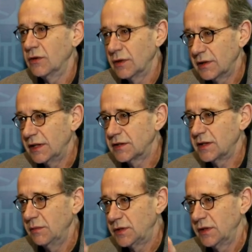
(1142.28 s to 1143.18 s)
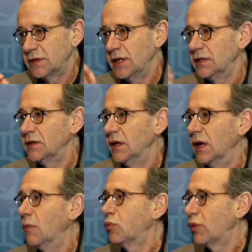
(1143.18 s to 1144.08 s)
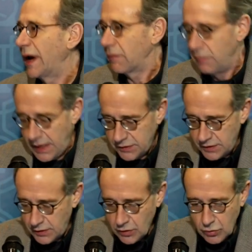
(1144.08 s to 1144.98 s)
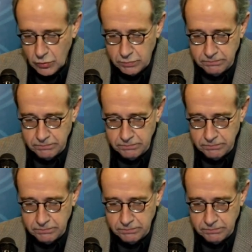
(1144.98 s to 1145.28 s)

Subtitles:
or at least some success, in our pragmatic goal.